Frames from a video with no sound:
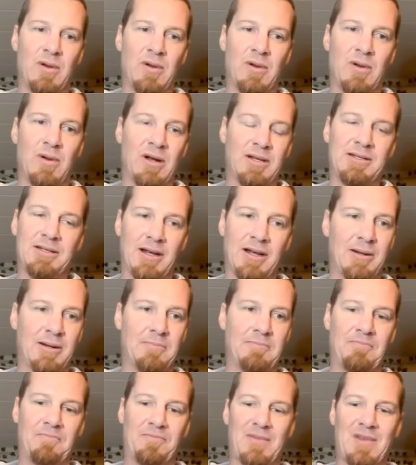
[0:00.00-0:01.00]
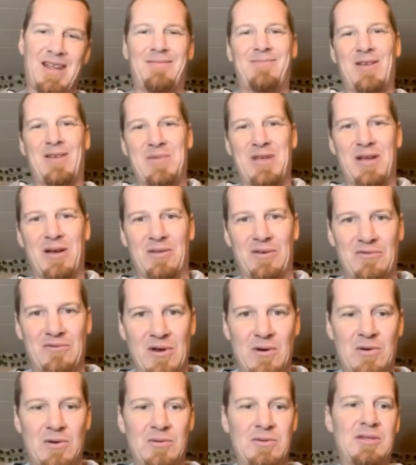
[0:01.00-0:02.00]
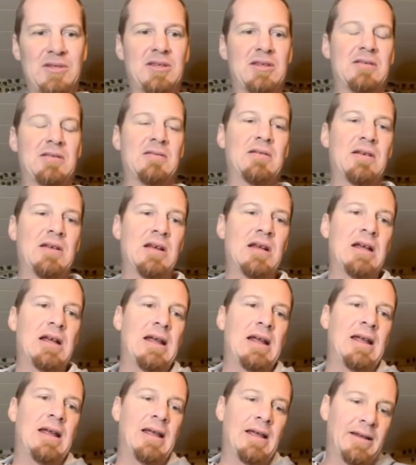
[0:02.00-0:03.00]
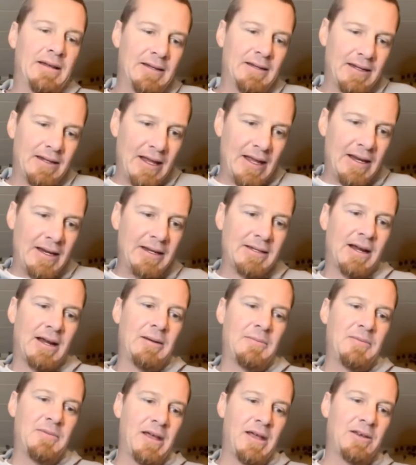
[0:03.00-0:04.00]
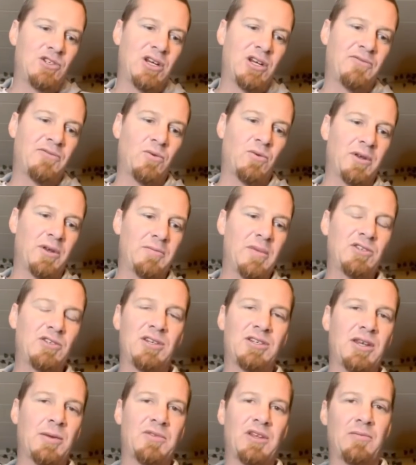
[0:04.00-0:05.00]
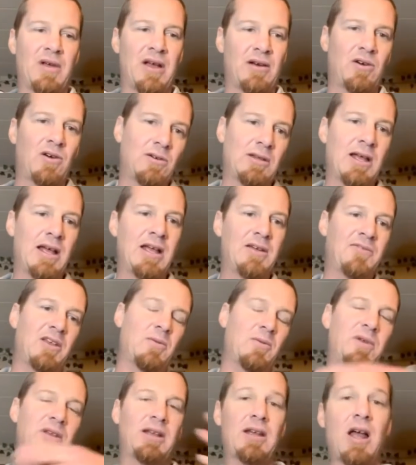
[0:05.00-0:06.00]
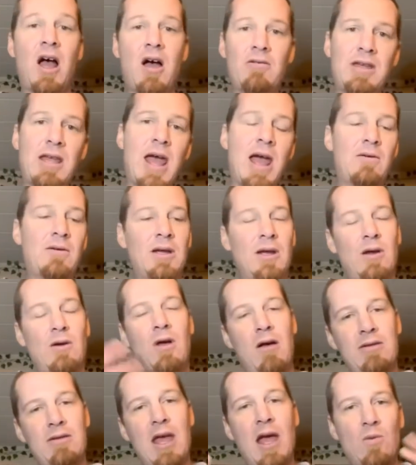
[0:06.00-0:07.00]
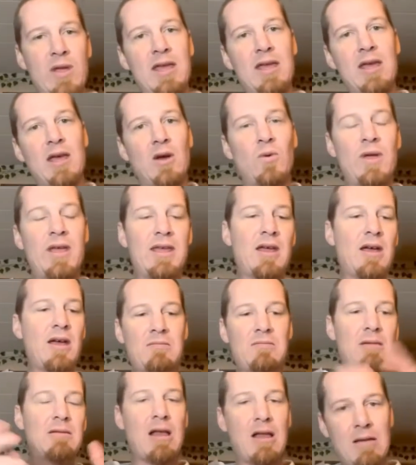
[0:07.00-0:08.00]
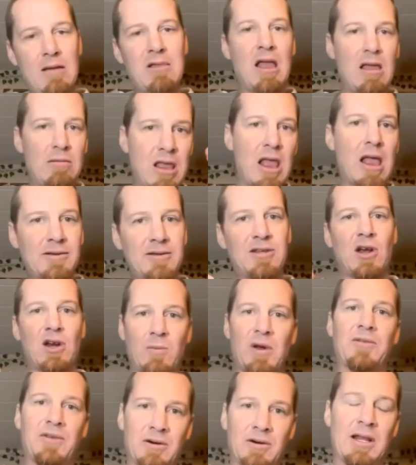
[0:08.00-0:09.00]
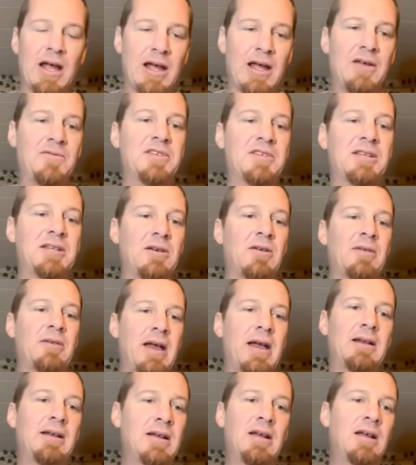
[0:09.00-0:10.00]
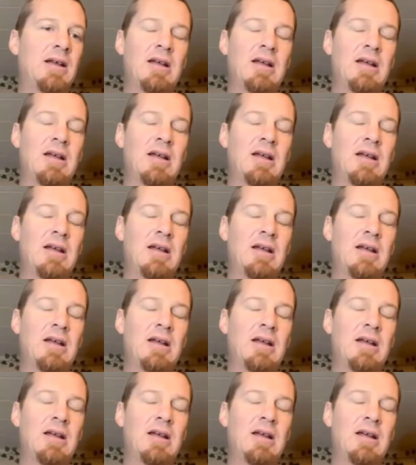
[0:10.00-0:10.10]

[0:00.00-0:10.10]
But they would be on their phones. And any time that Jennifer would mention something about her life, they would be like, oh, yeah, and talk about their lives and all that.